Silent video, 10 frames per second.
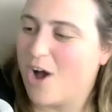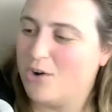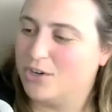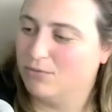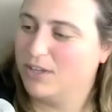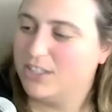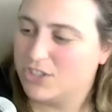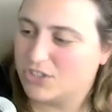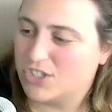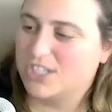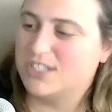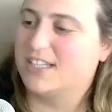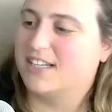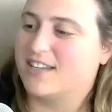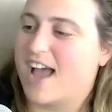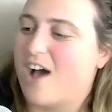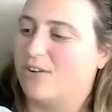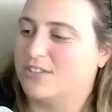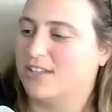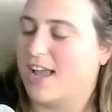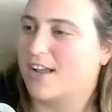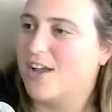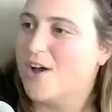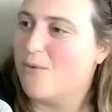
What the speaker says: oh, you're really just chiseling down to like